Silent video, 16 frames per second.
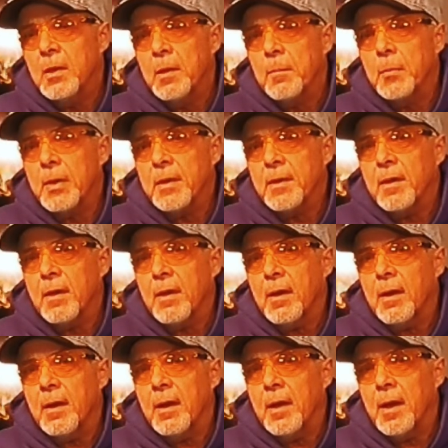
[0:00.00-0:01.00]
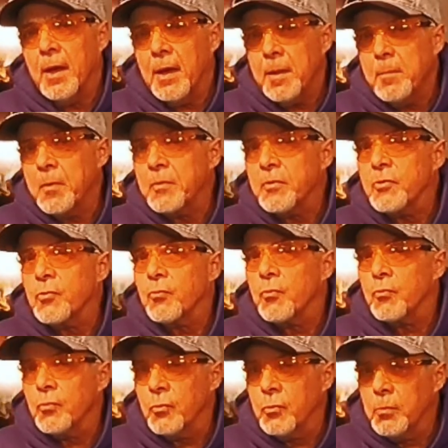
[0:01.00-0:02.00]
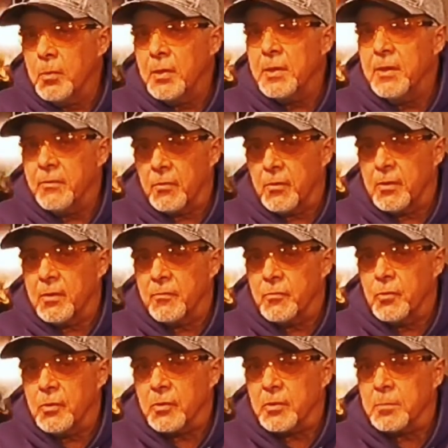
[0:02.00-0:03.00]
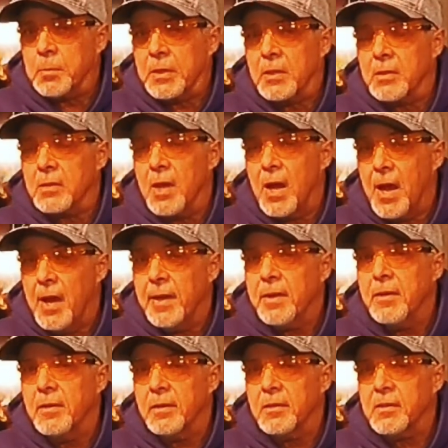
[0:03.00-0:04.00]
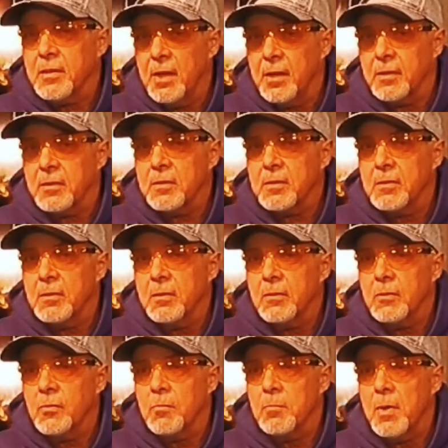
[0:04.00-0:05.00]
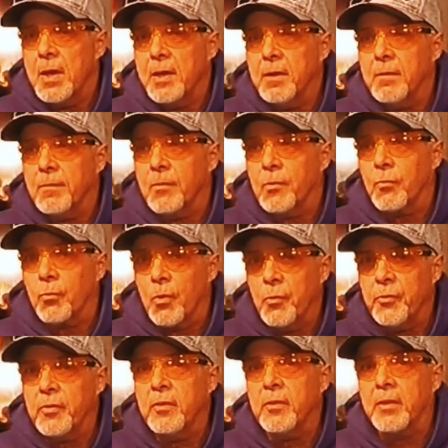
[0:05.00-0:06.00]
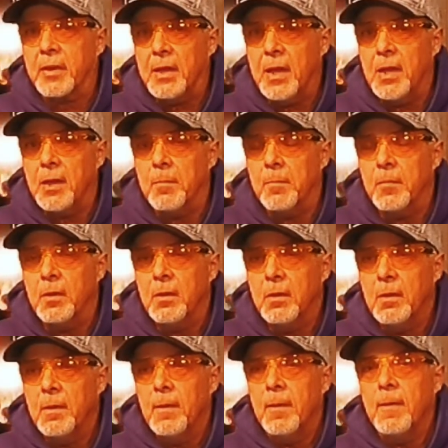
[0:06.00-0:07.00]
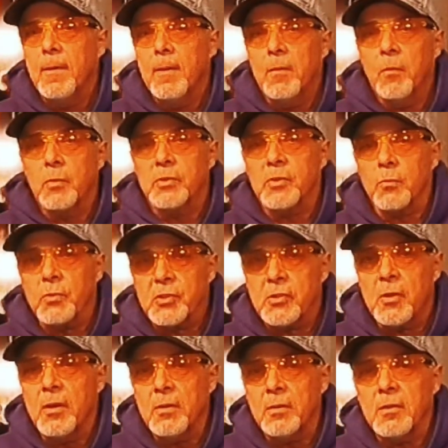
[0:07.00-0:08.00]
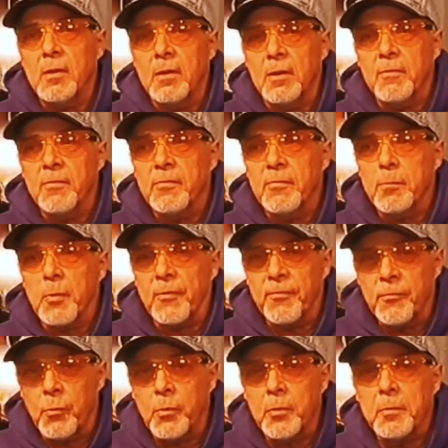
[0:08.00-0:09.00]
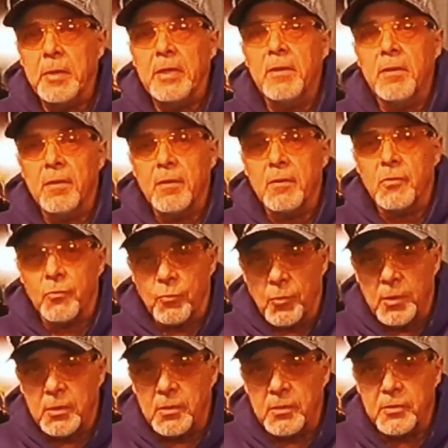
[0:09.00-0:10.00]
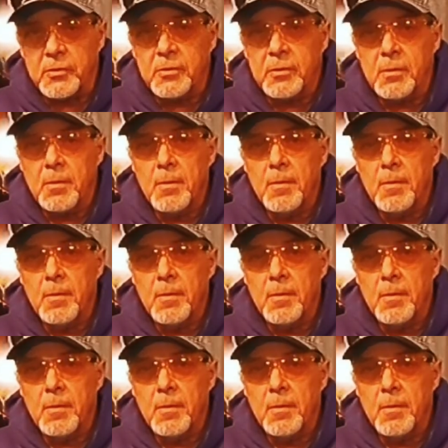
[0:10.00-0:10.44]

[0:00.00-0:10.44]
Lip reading: But I'm a true believer of drills, because I can attest to my growth in the game was a result of performing drills.